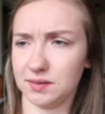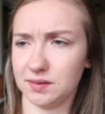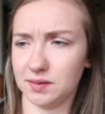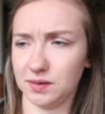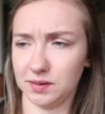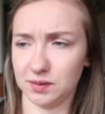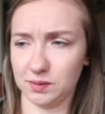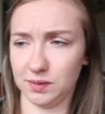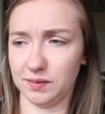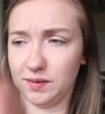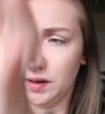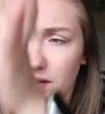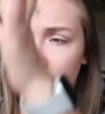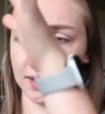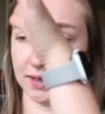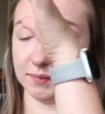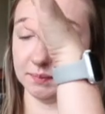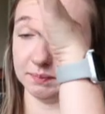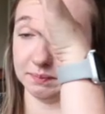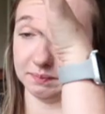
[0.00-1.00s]
because we've
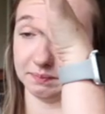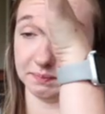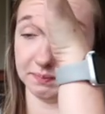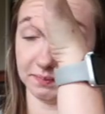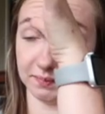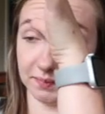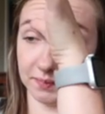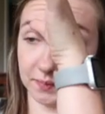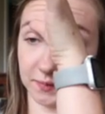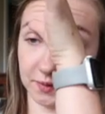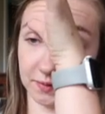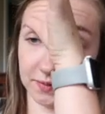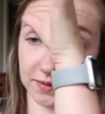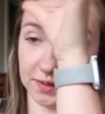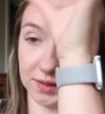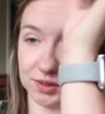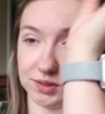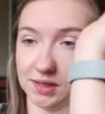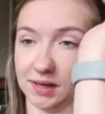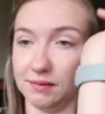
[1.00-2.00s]
already
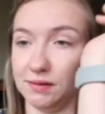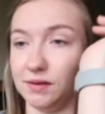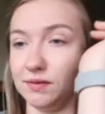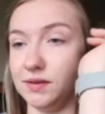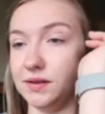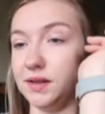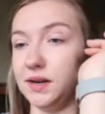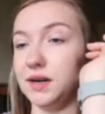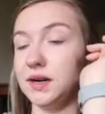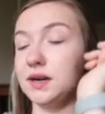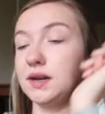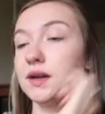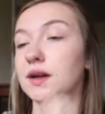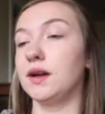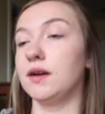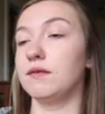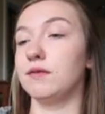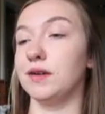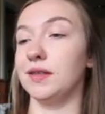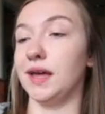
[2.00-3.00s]
finished saving for there
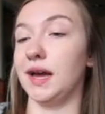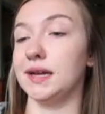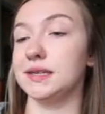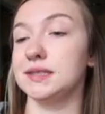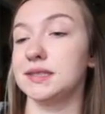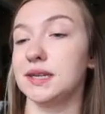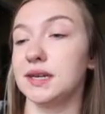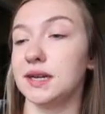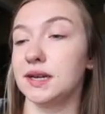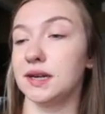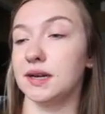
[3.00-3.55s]
for that.